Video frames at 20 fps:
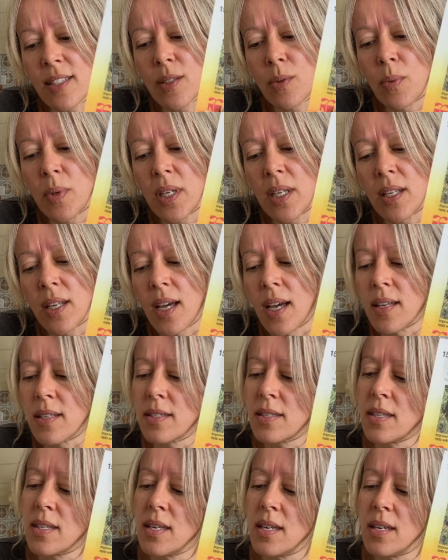sweet
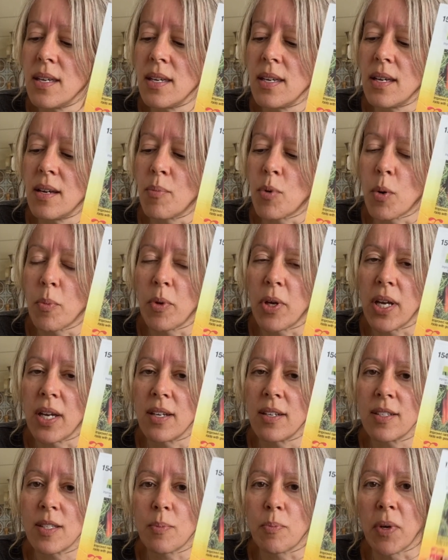as the purple
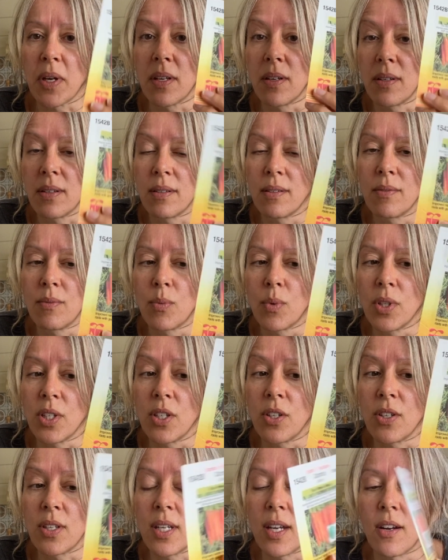haze, but really
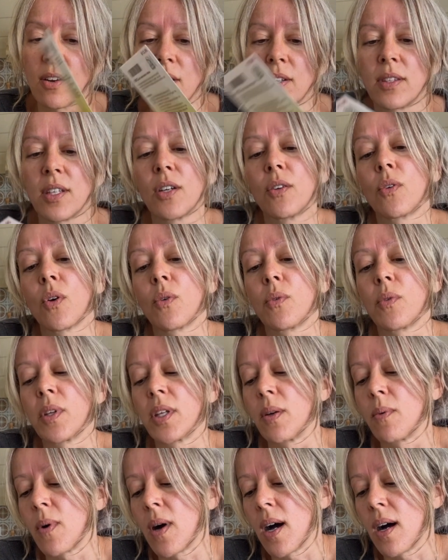good carrot. They grow
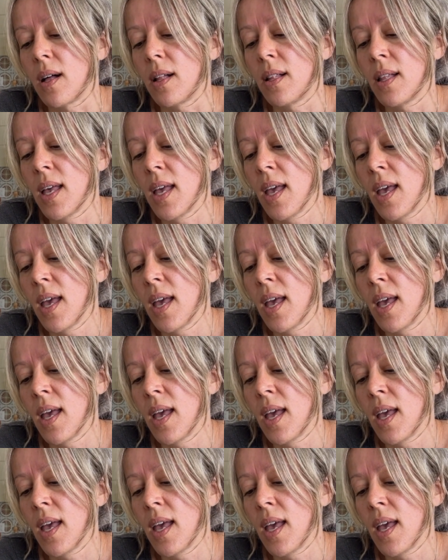really well.